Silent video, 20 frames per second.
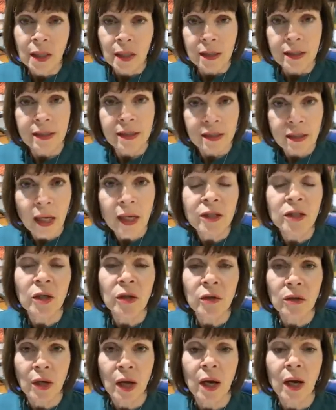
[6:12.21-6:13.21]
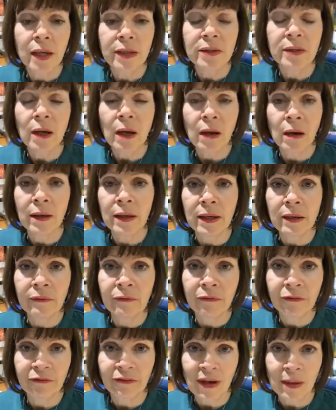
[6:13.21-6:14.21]
Cytokines are
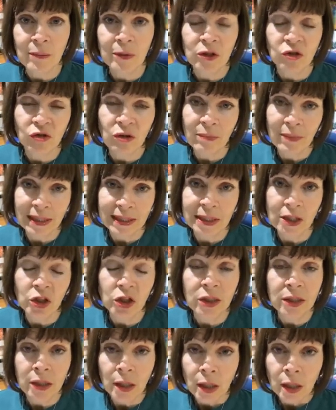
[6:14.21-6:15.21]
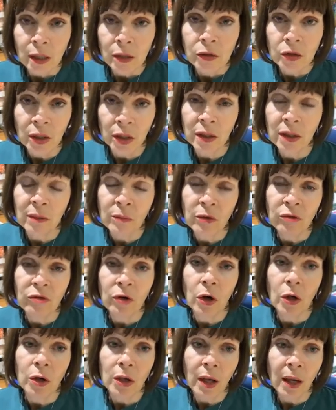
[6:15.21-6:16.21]
inflammatory messengers. Don't get me
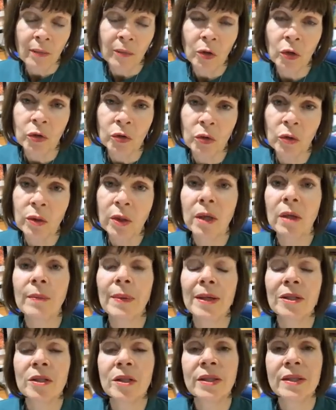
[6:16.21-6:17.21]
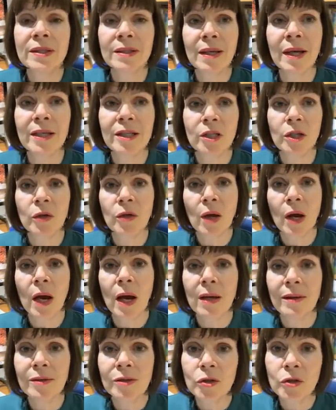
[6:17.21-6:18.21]
wrong, I'm not talking about a
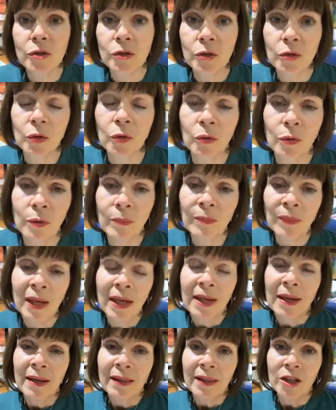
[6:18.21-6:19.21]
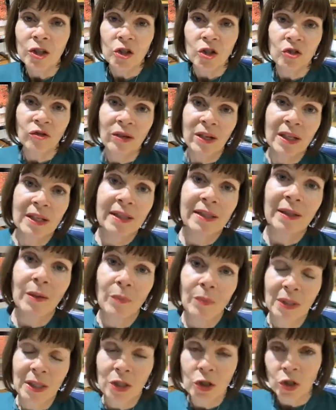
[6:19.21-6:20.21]
cytokine storm that triggers
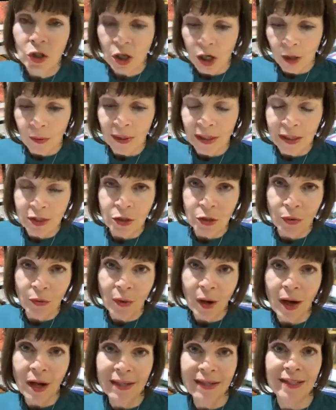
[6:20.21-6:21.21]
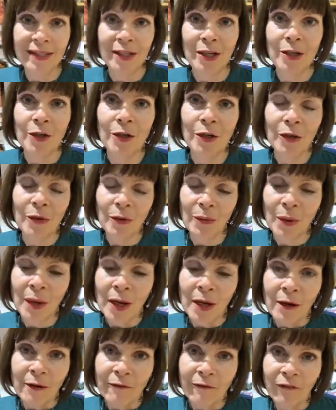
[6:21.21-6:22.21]
somebody to go into ICU
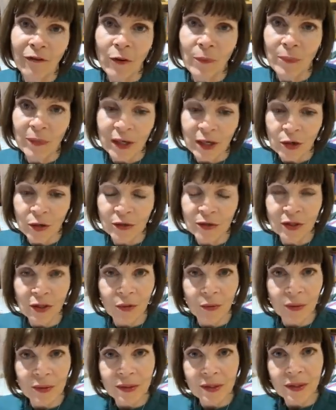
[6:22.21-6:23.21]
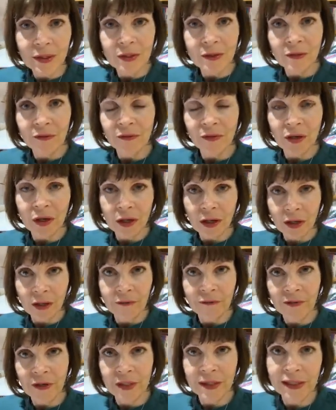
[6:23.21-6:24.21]
from the consequences of
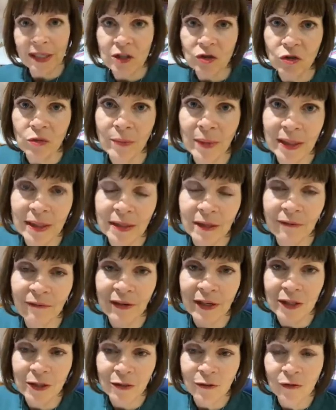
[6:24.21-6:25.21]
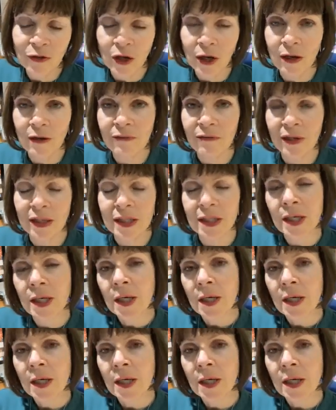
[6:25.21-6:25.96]
a detrimental effect of COVID.